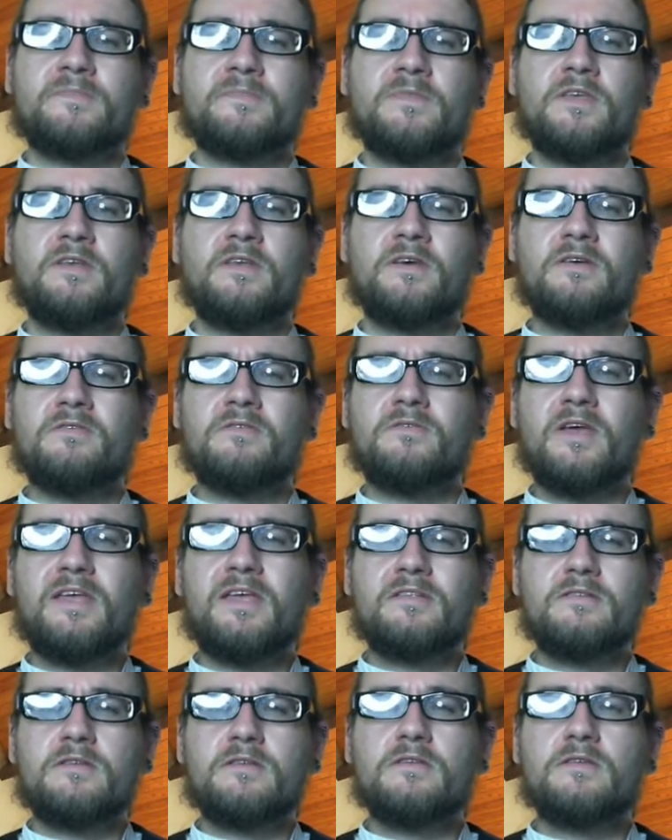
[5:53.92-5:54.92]

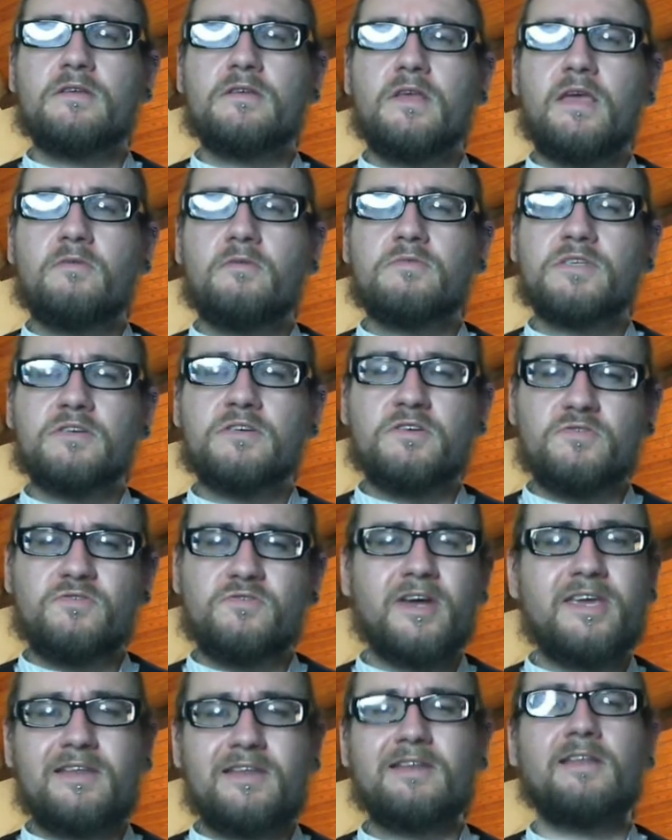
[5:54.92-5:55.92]
It was a
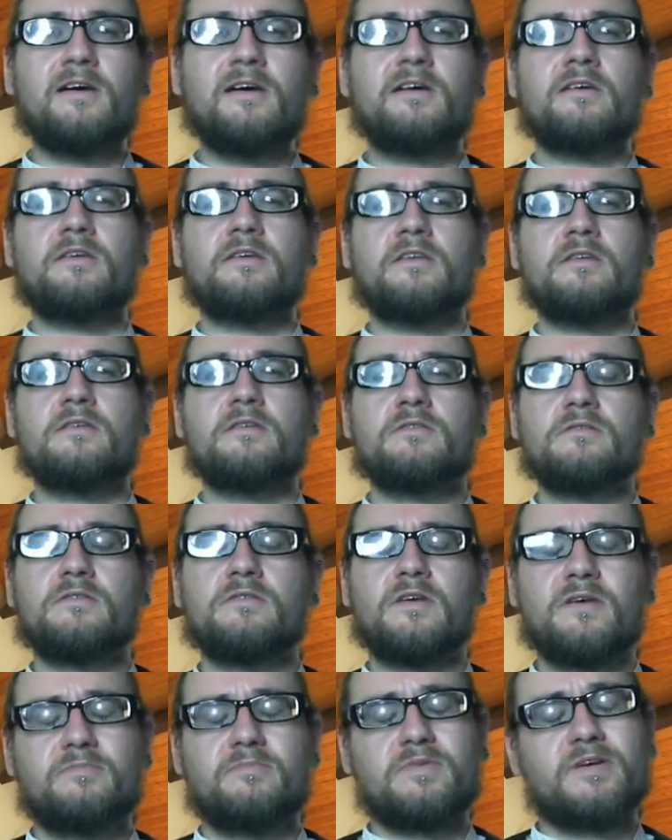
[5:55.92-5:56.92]
great line,
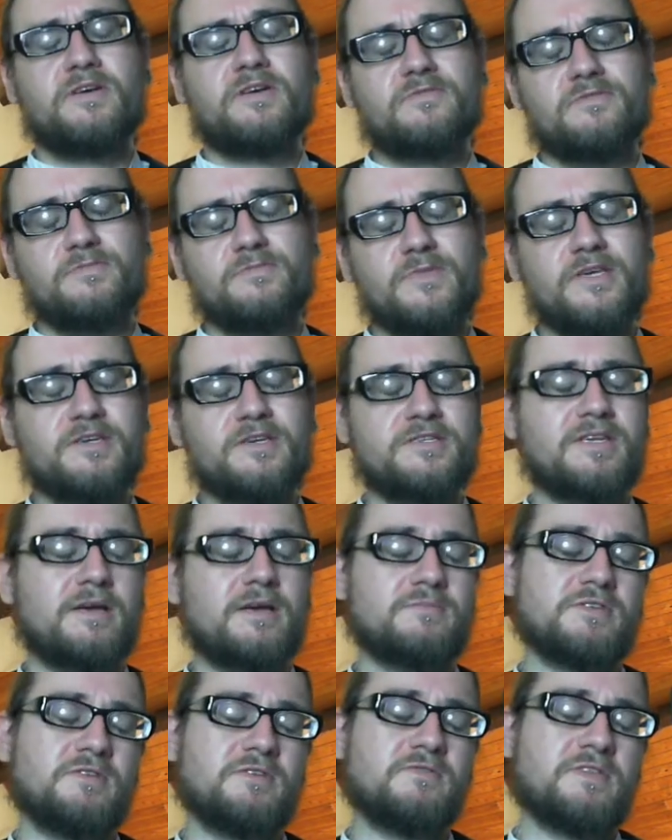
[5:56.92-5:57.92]
apart from the
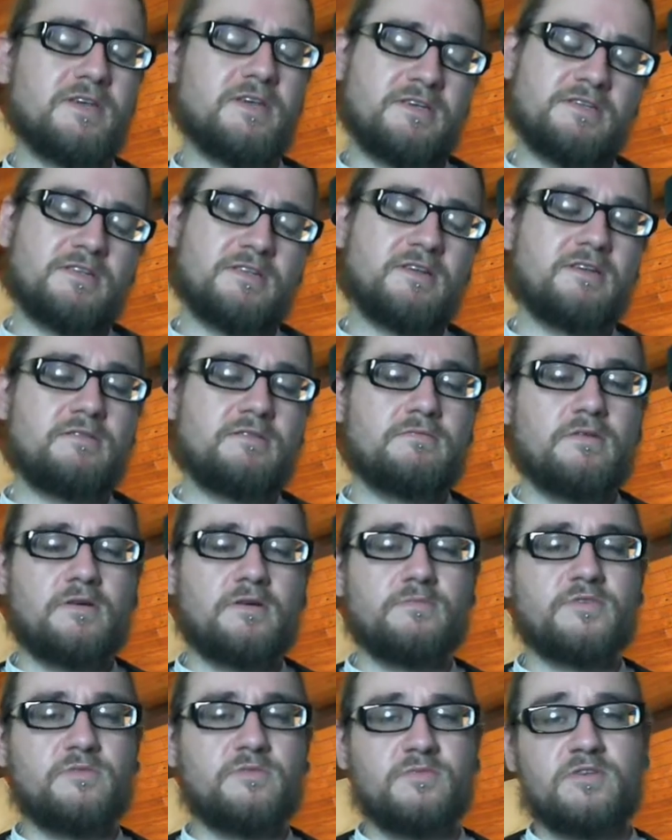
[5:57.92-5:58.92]
exception of things like
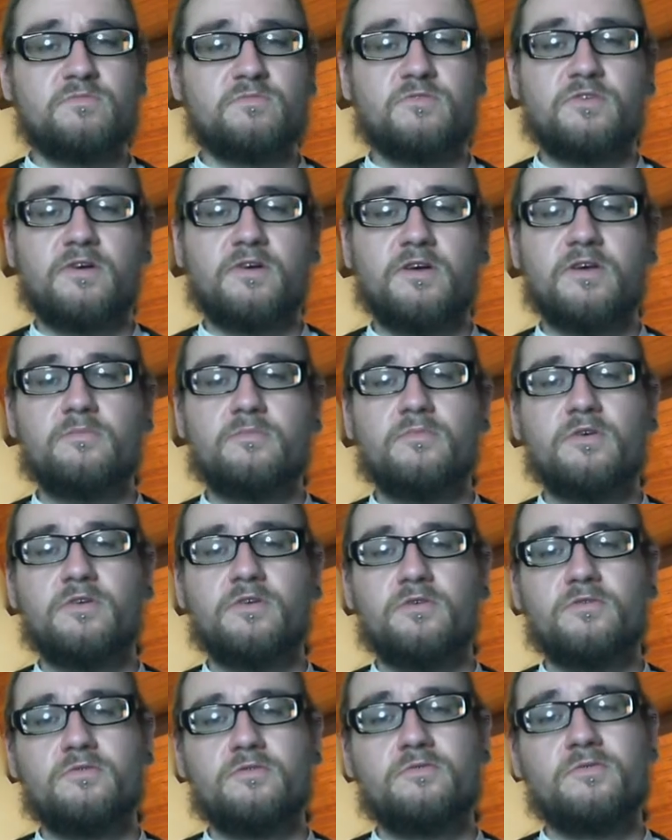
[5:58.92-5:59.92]
Optimus Prime,
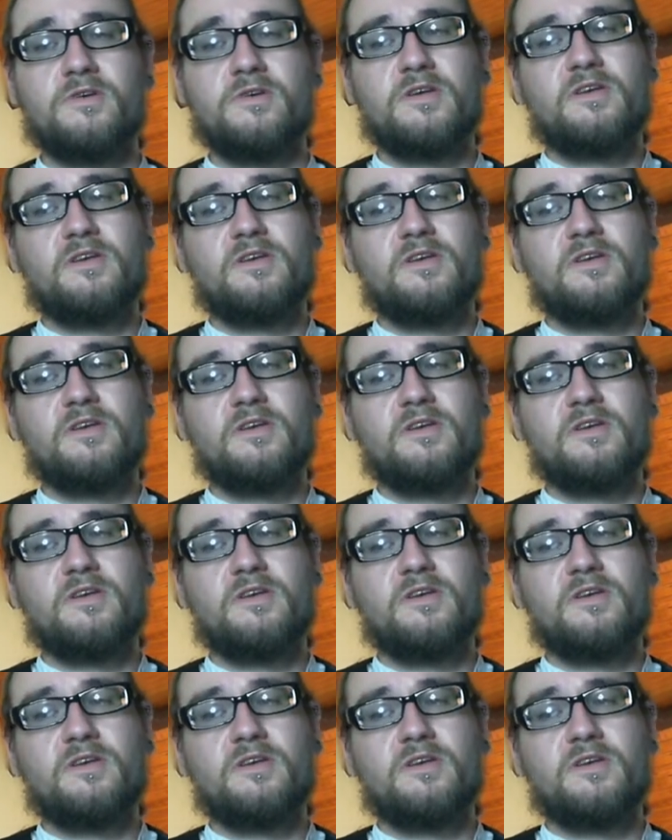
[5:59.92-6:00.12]
who...